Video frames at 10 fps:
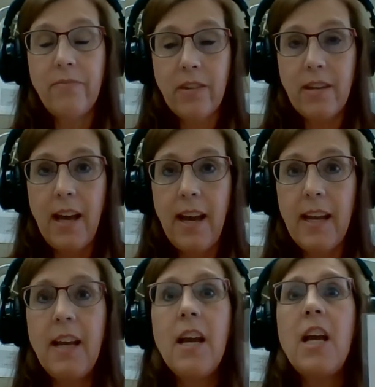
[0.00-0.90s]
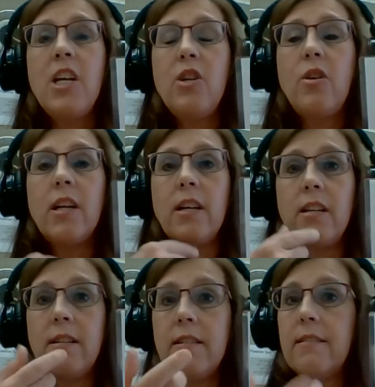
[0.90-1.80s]
Okay, you
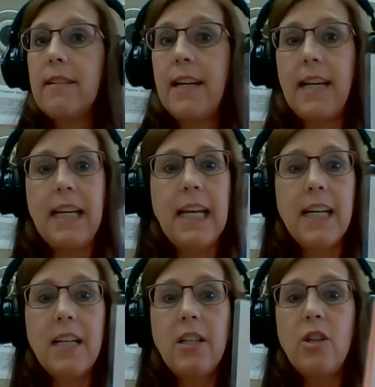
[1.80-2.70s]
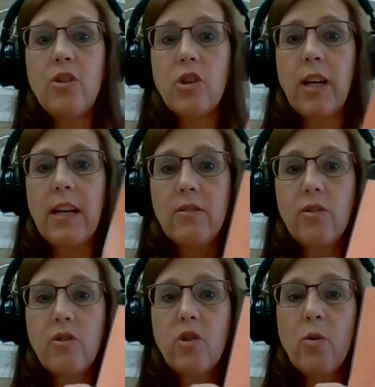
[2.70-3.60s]
can again use your
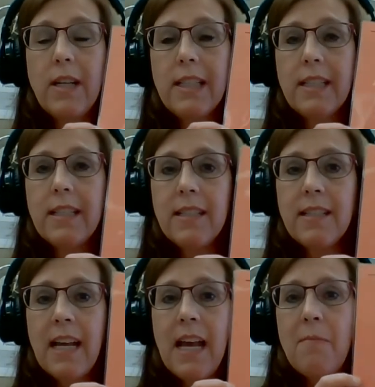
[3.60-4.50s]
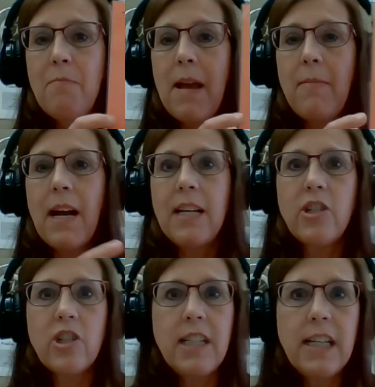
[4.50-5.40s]
Kelso's Choices. Maybe I
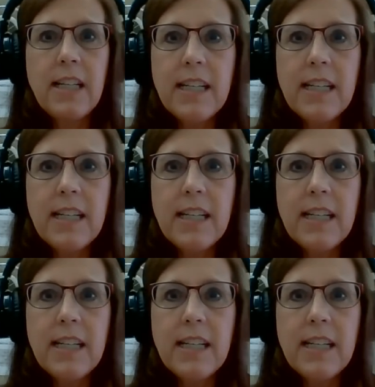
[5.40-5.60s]
just need to